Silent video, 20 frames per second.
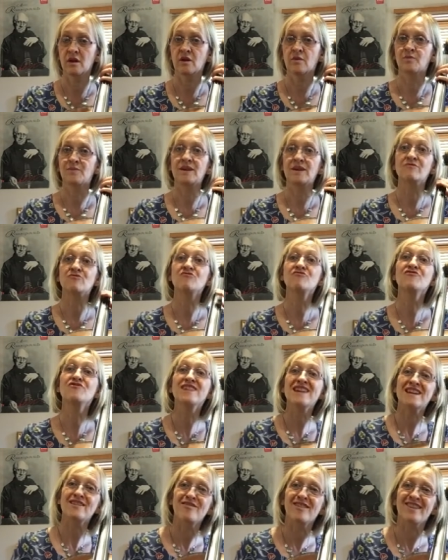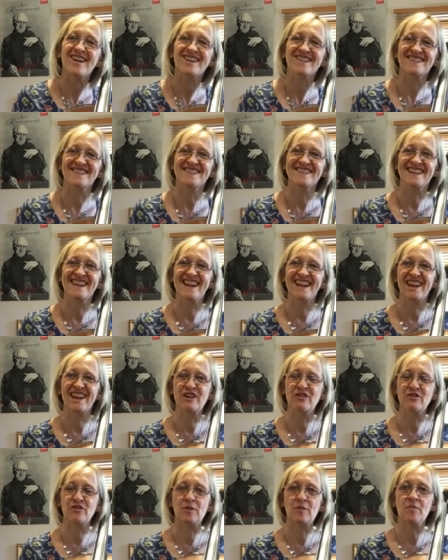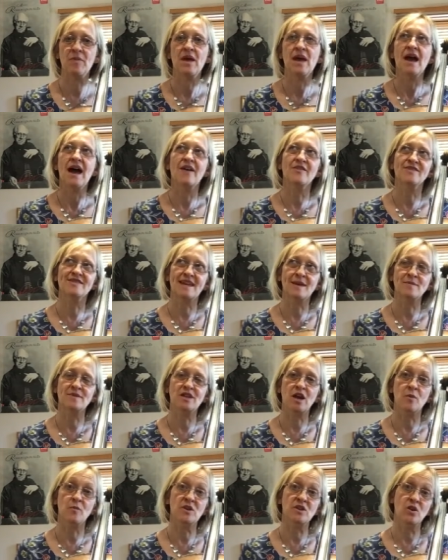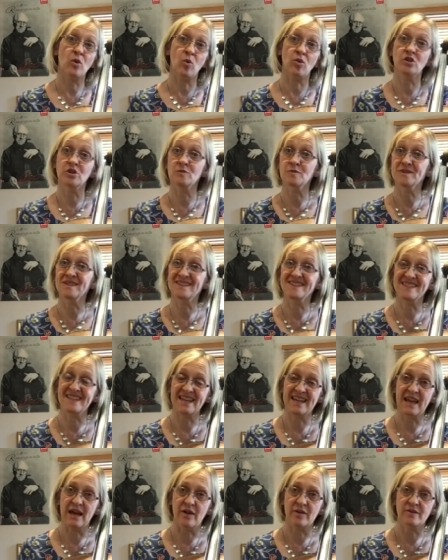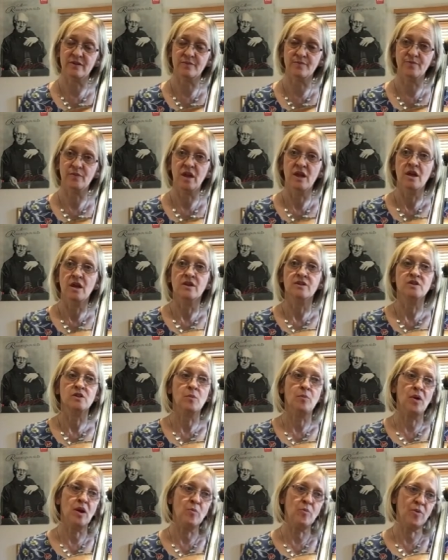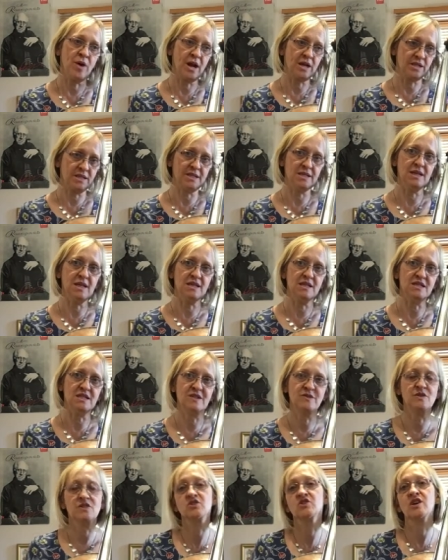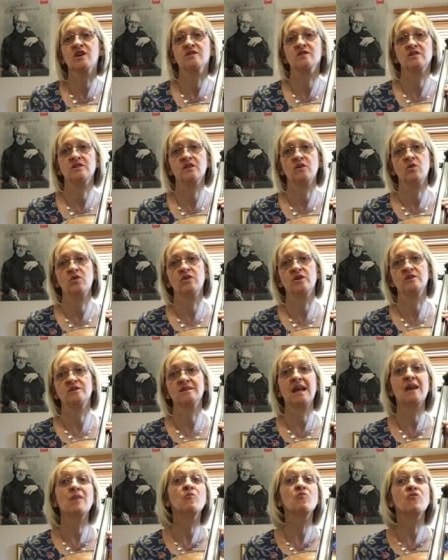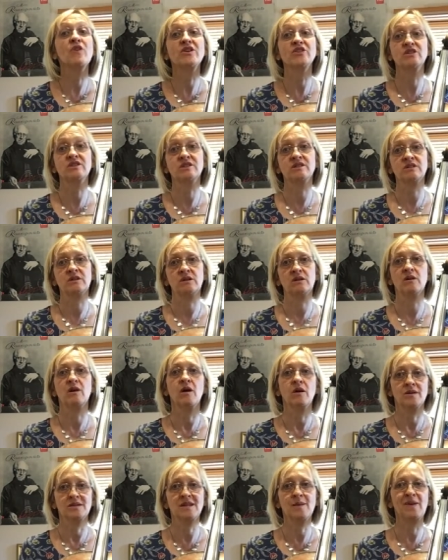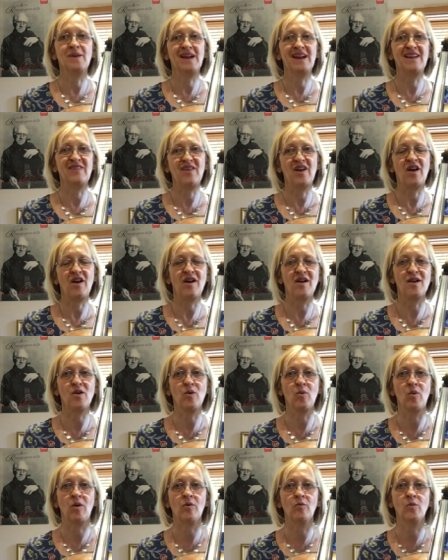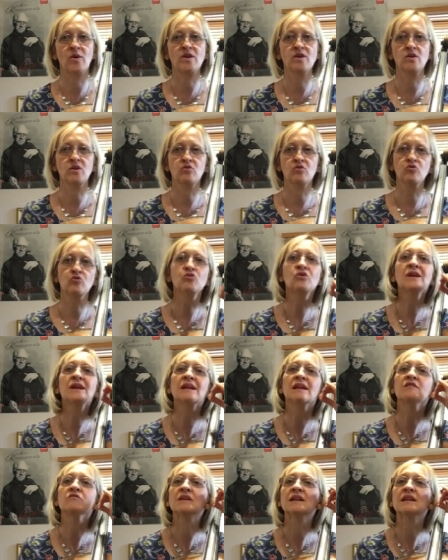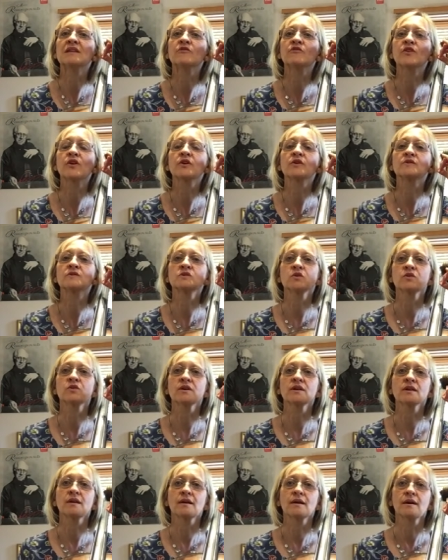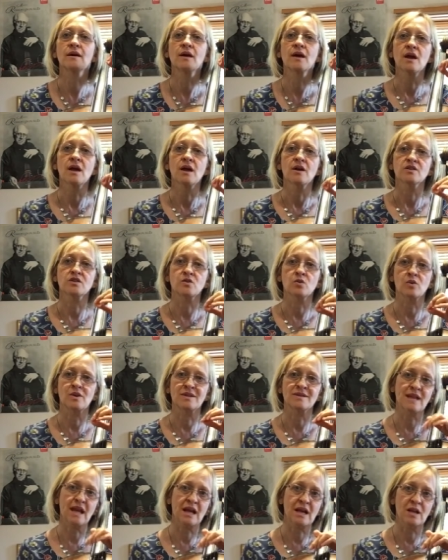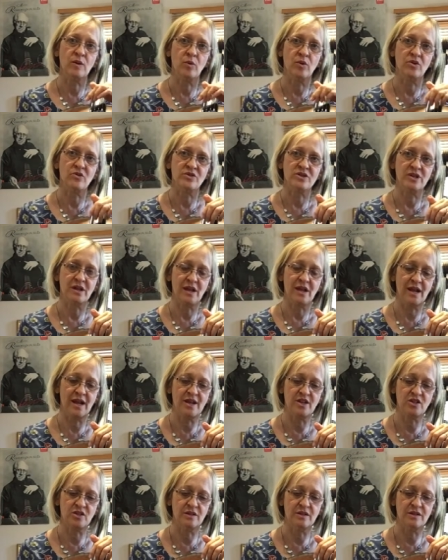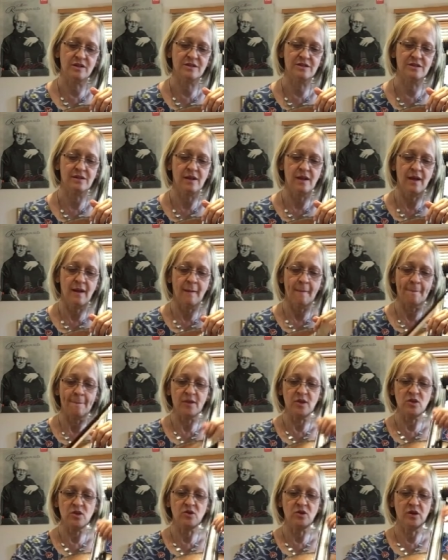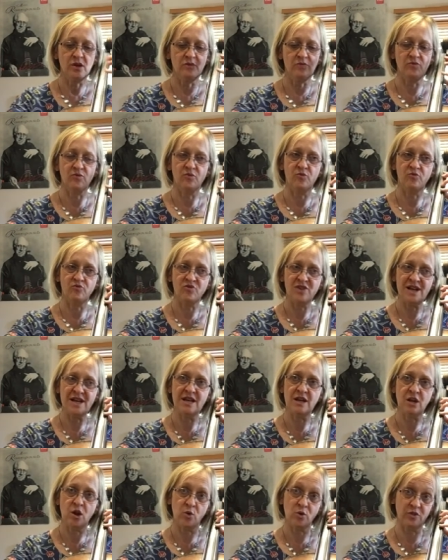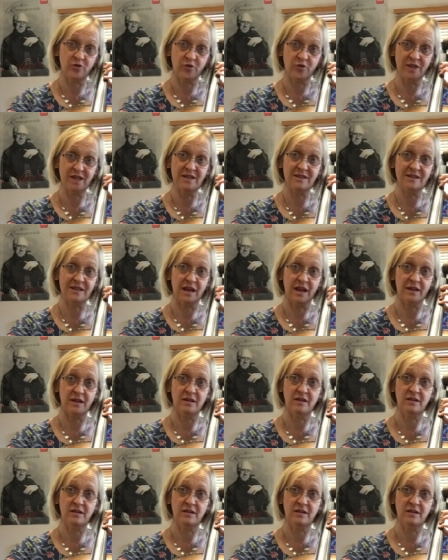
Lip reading: be really reluctant to let go of them. At the same time, we don't want them to stick out. So by practicing it, as I've suggested, at the same register, typically the higher one, where you can really, really focus your ear to exactly what your articulation is, that you can really know what it feels like